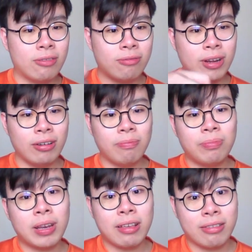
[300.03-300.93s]
real
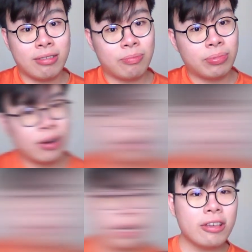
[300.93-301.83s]
pleasant
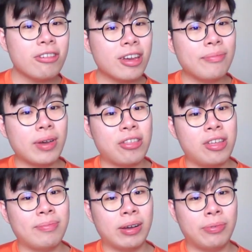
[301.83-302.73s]
surprise. As you can
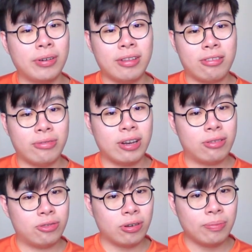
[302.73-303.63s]
imagine, my opponent is quite a
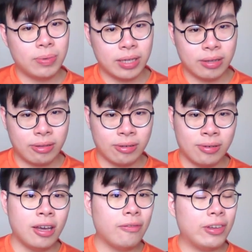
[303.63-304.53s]
strong player,
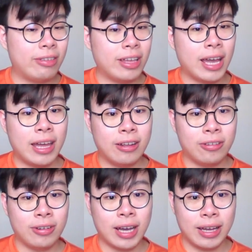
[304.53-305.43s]
so he obviously had a
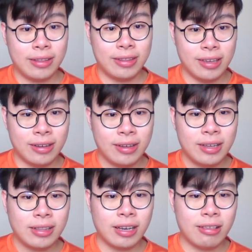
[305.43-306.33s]
good idea.
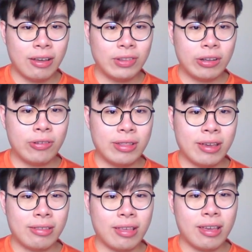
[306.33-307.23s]
That is, after queen
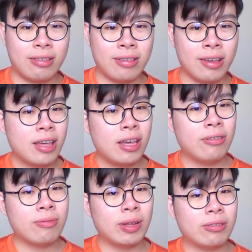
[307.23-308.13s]
takes e6,
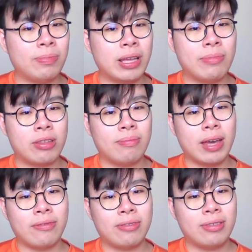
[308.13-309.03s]
he was about to play
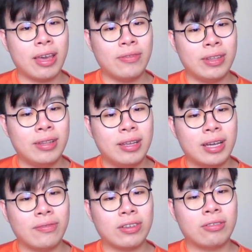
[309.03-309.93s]
bishop f7,
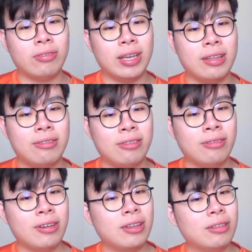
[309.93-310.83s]
after queen e2,
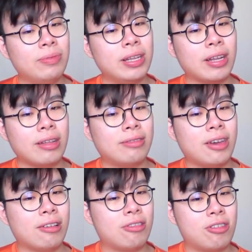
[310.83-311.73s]
to play knight
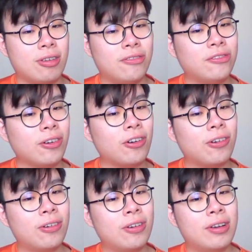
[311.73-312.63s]
takes
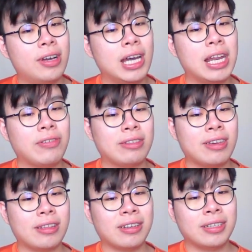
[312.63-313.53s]
g4. And if I
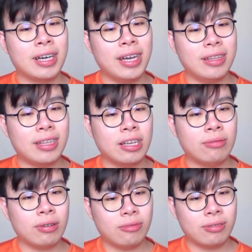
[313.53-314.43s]
take the knight, then
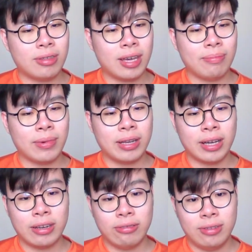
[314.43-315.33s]
the rook will take my
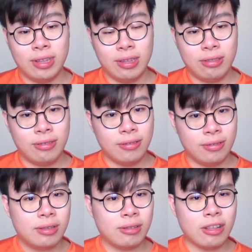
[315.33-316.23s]
knight on
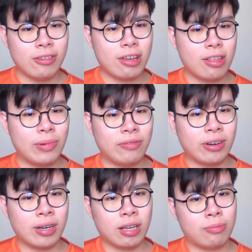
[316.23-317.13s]
d2. So this will actually be a
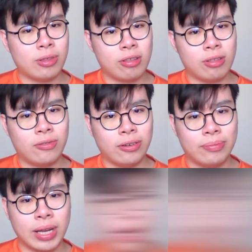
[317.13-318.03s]
very nice position for
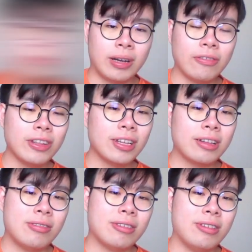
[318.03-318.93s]
black. But after
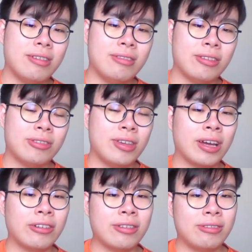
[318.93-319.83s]
knight takes e6,
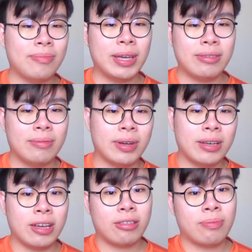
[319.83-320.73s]
he underestimated
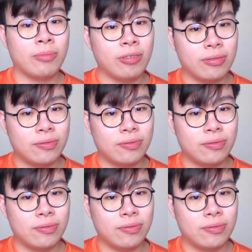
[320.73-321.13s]
my next move.